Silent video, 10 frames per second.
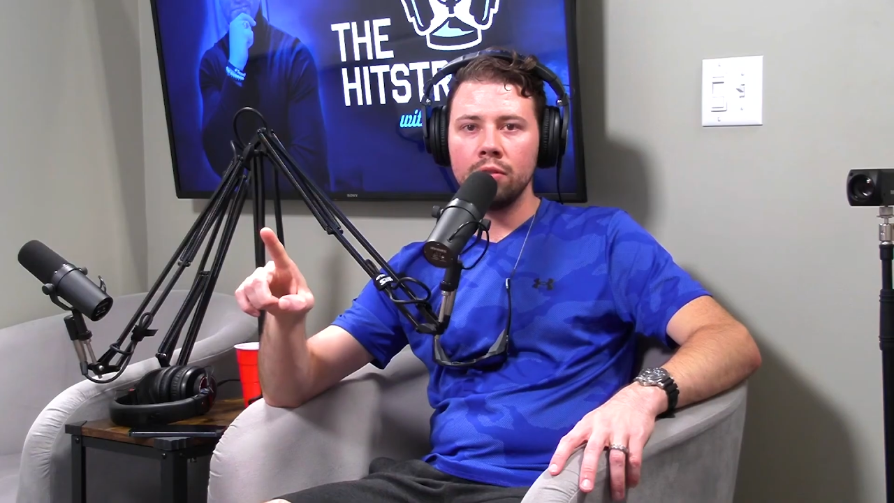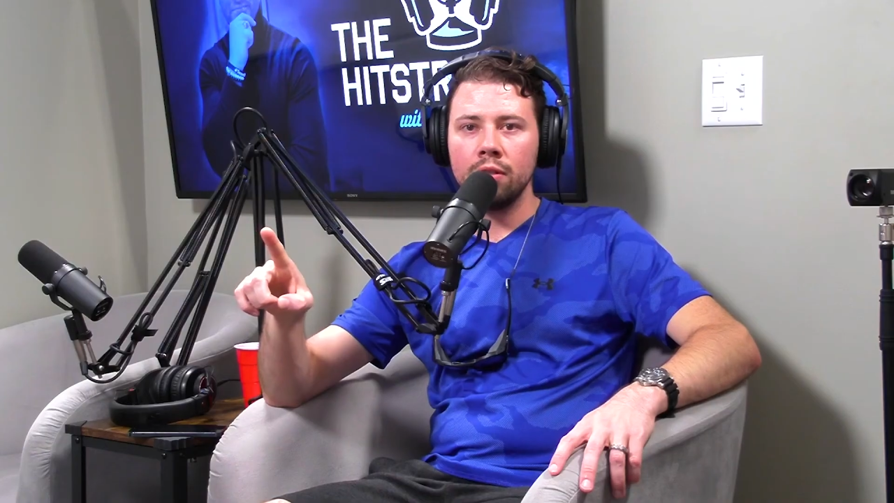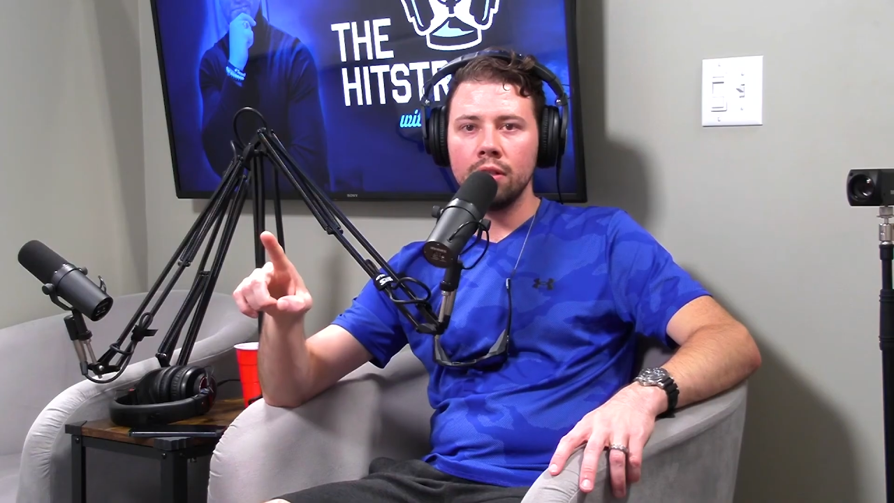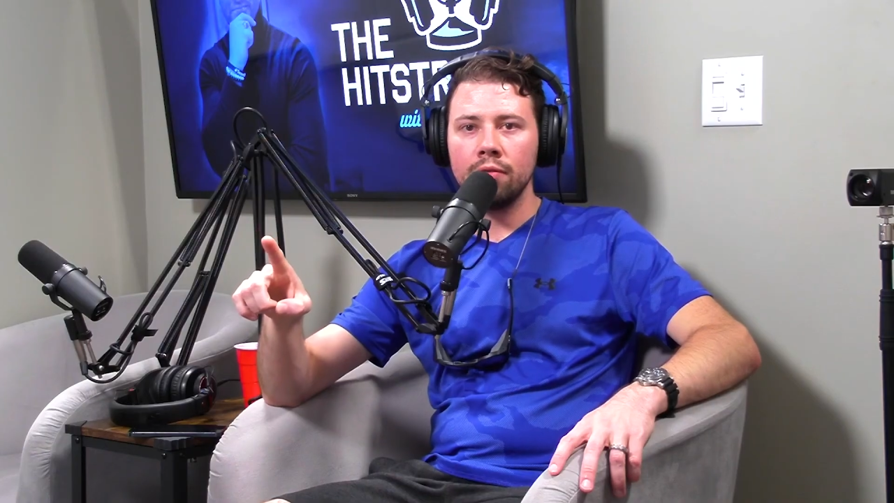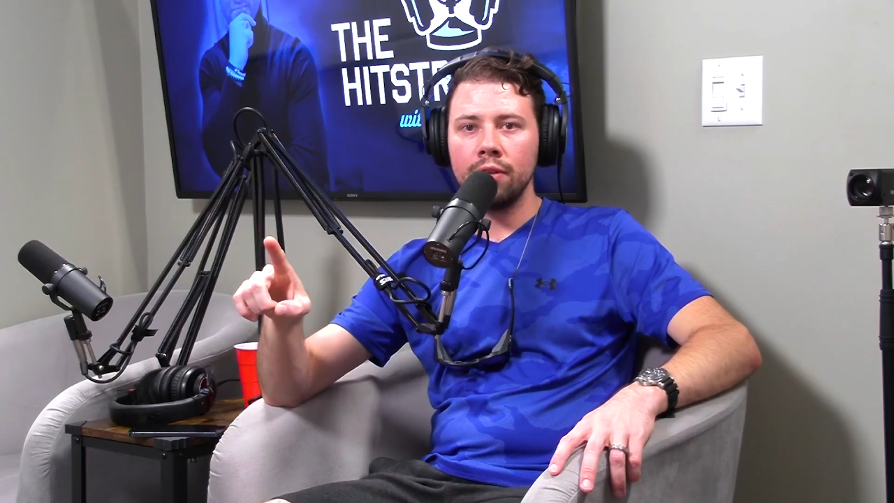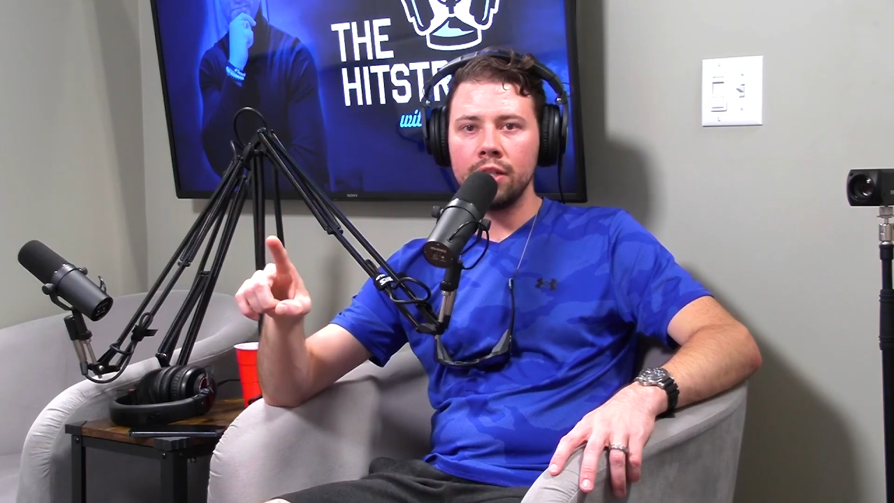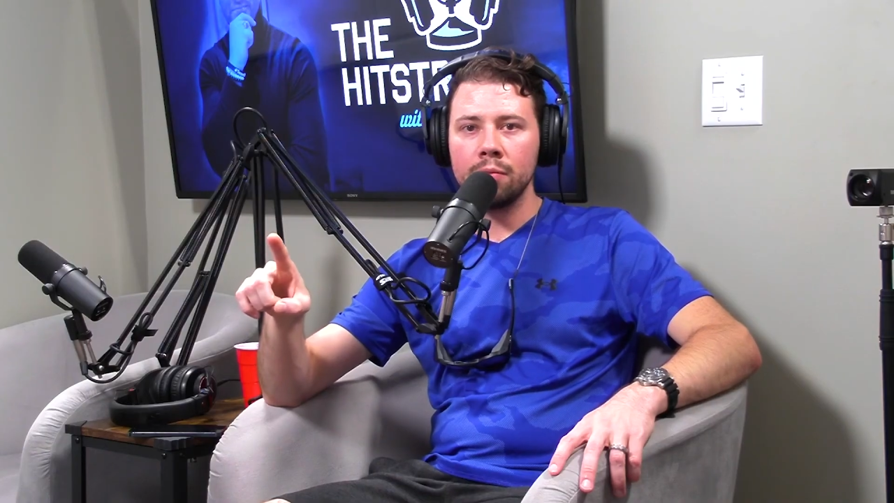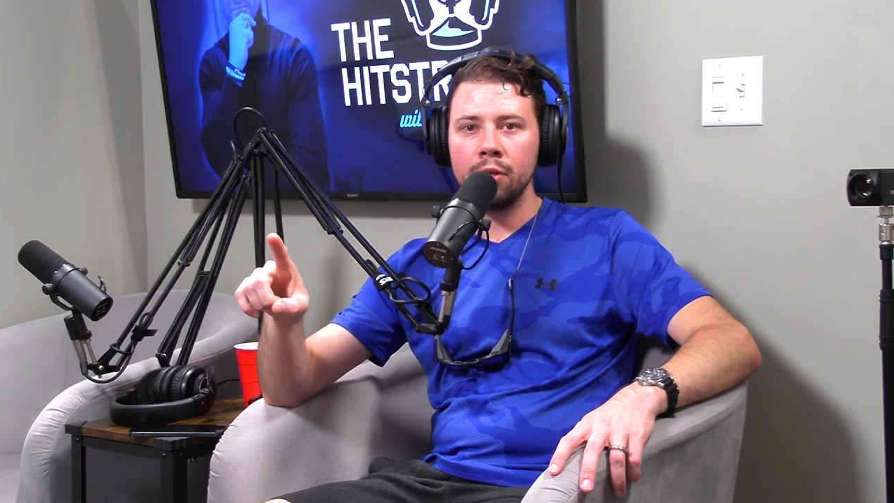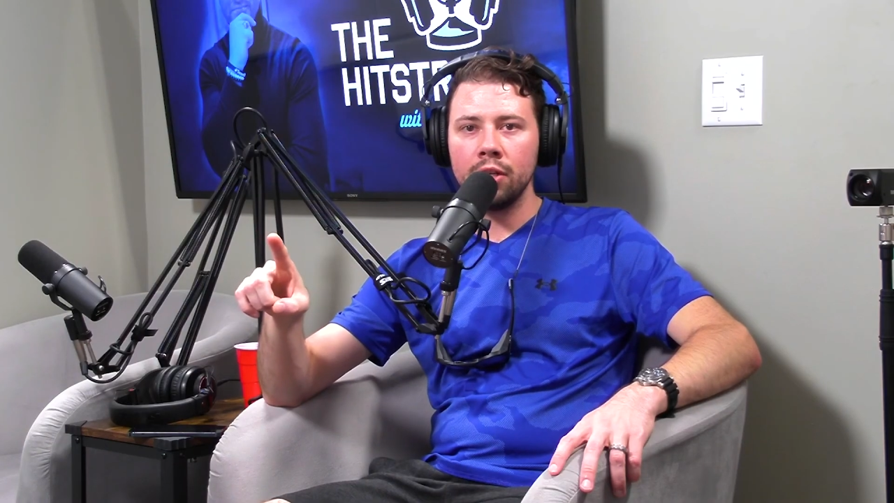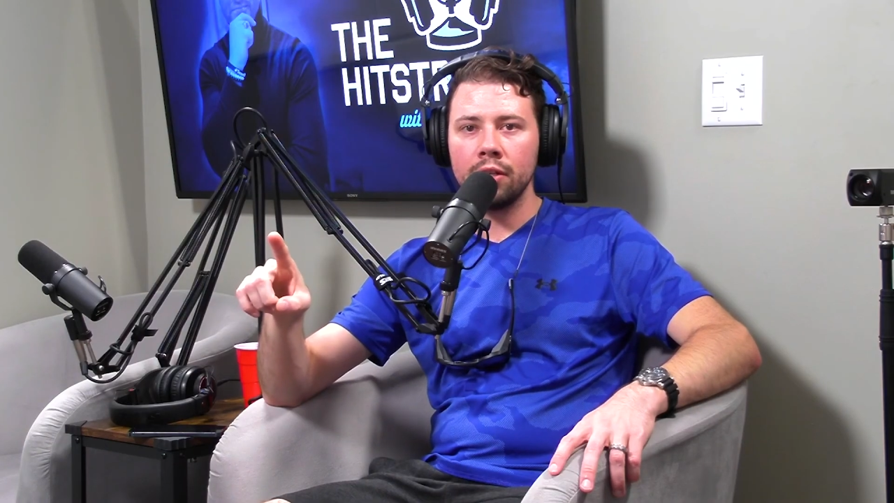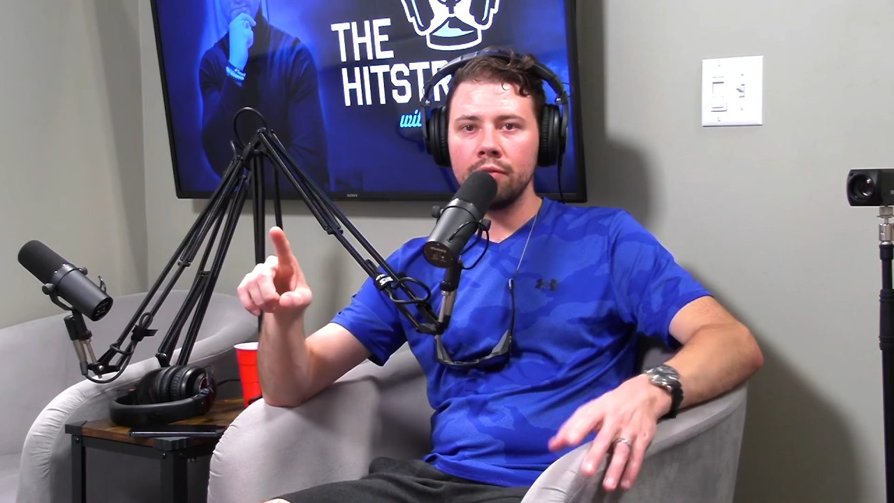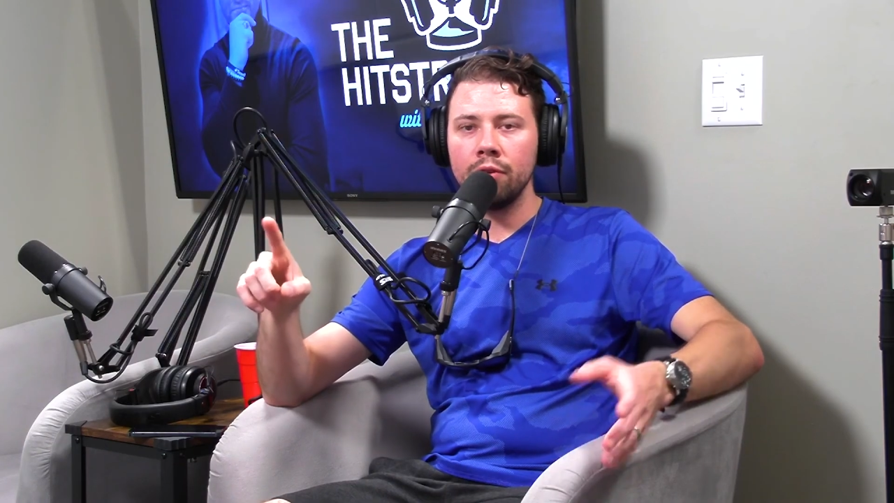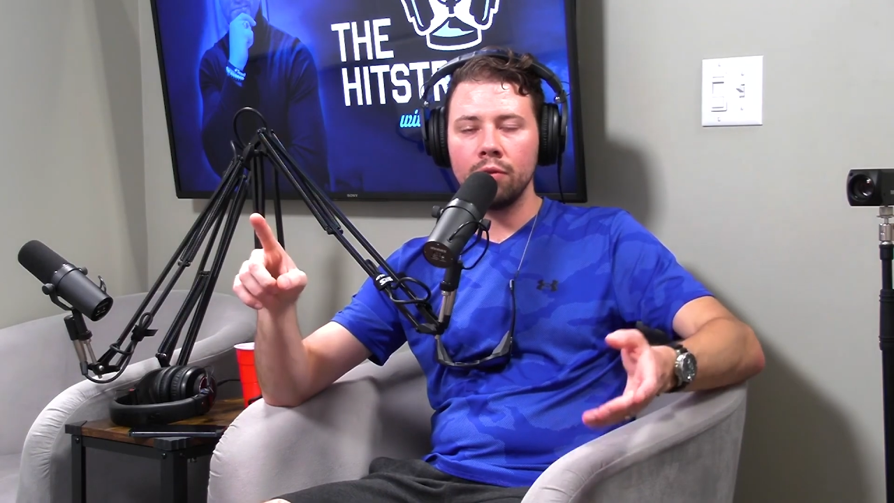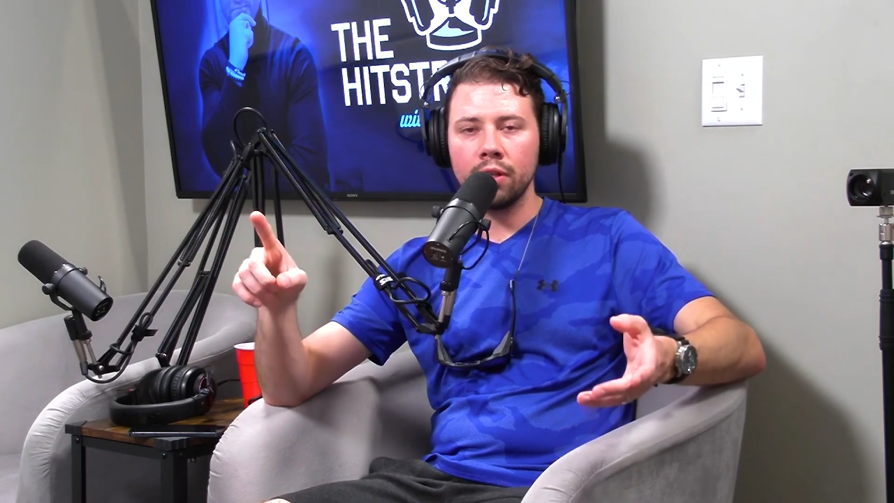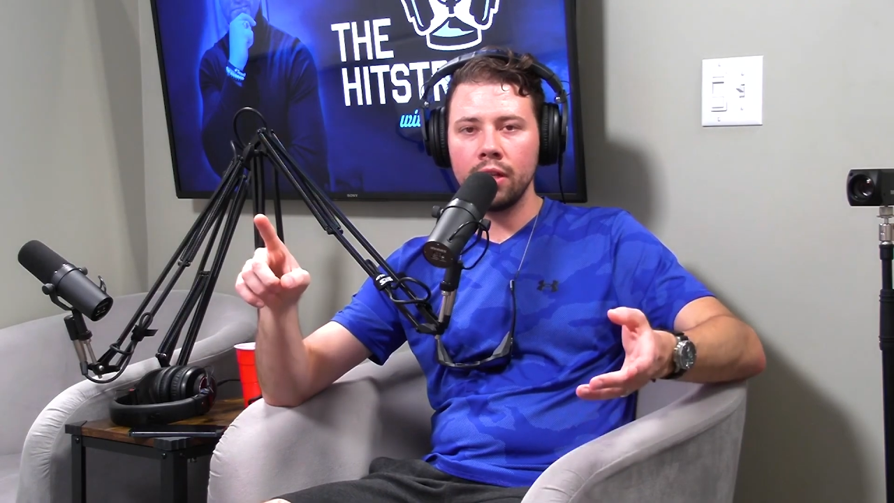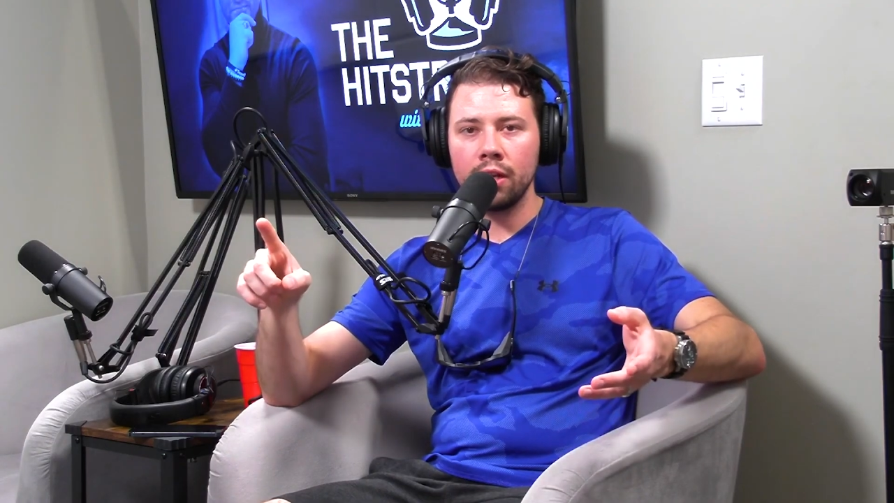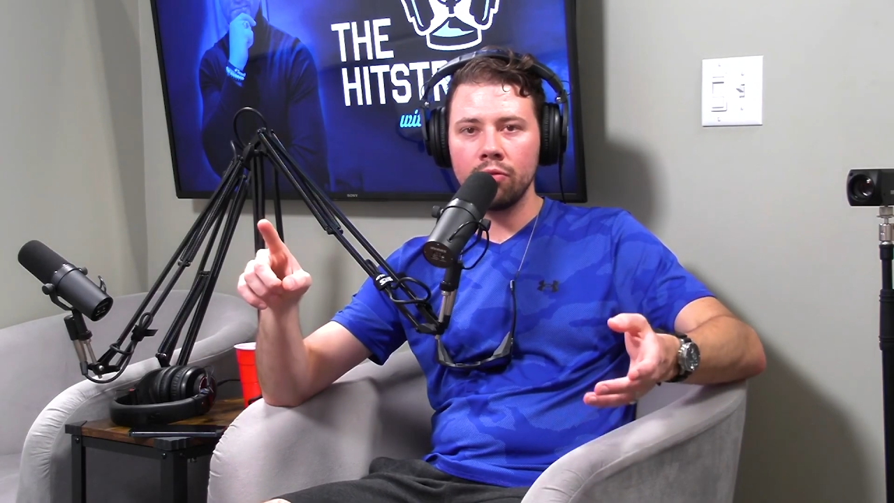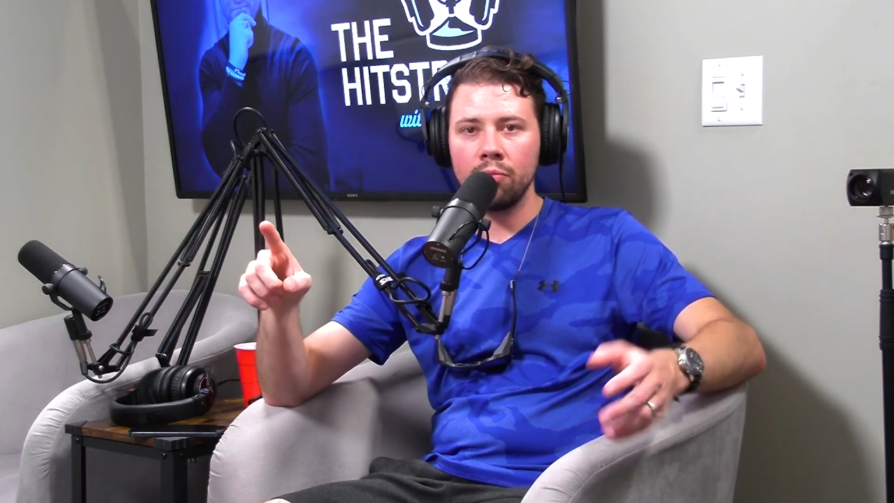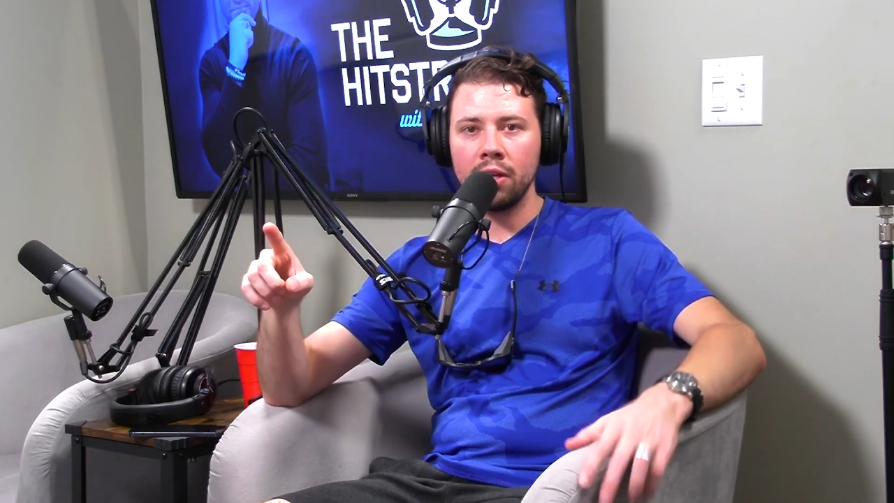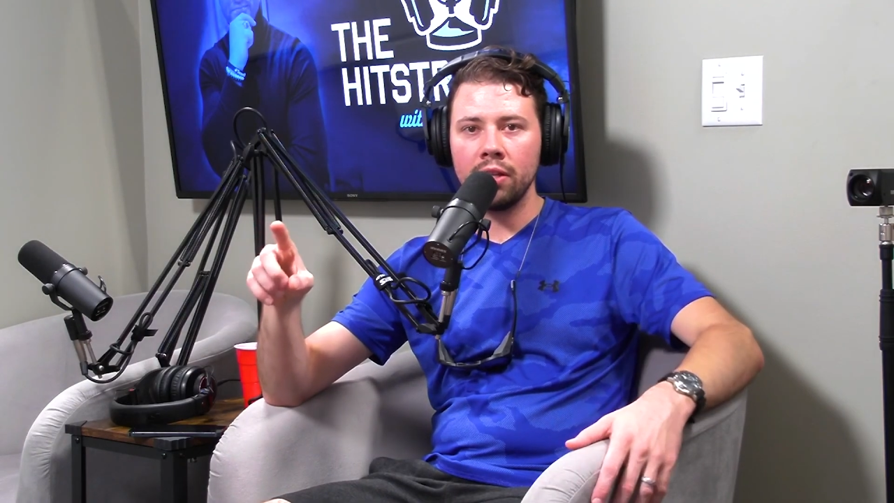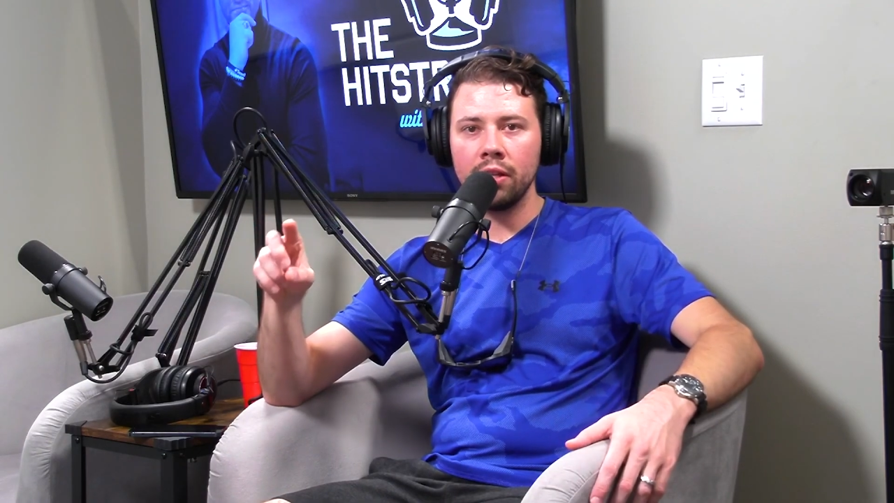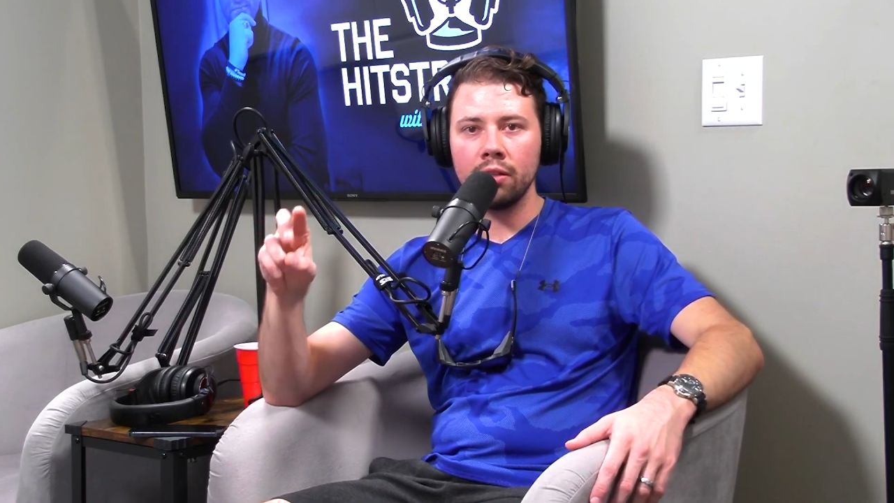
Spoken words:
on Facebook, if you want to connect with me on there.